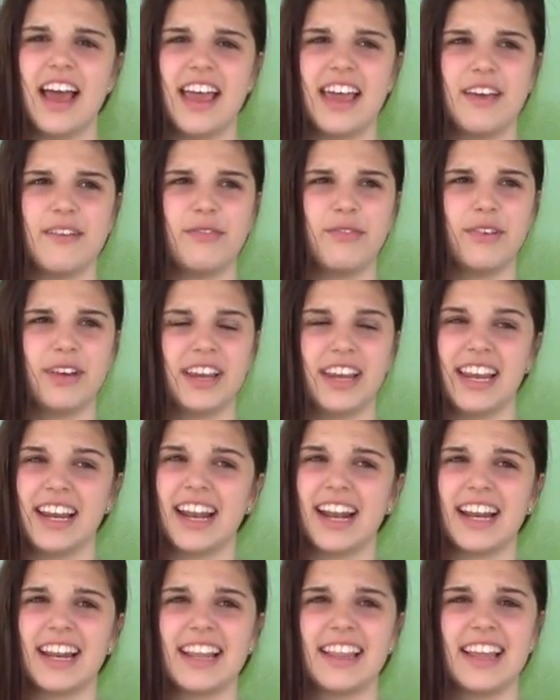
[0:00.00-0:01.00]
If we need
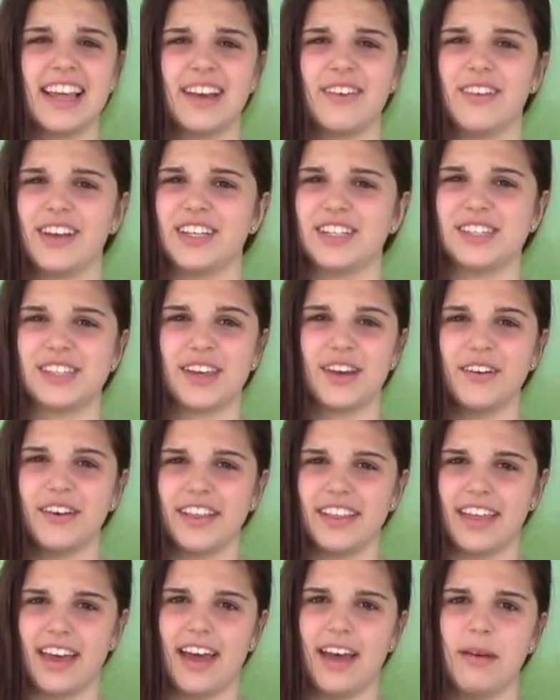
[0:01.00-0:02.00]
anything, we just go
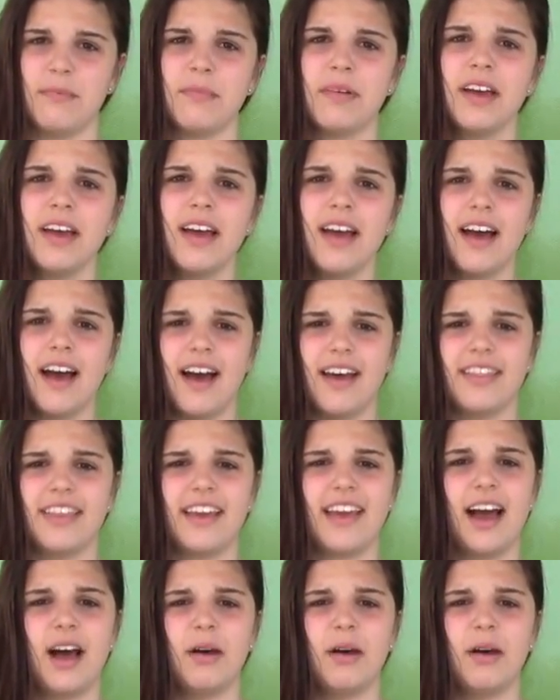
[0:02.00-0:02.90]
to them. They